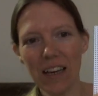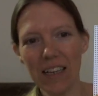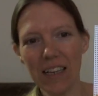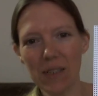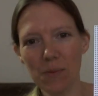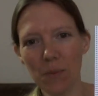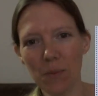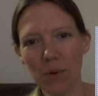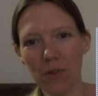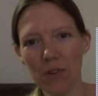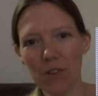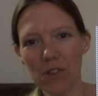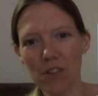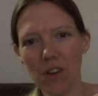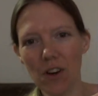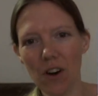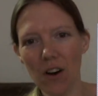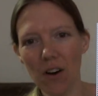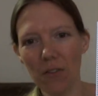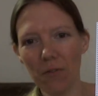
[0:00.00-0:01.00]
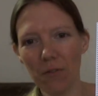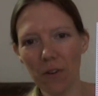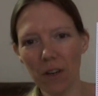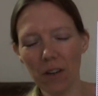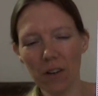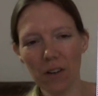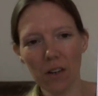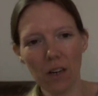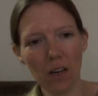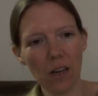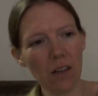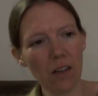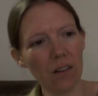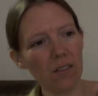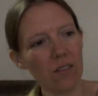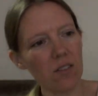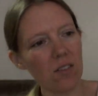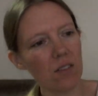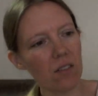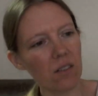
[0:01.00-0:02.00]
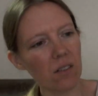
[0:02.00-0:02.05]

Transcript: is put the scarf in, and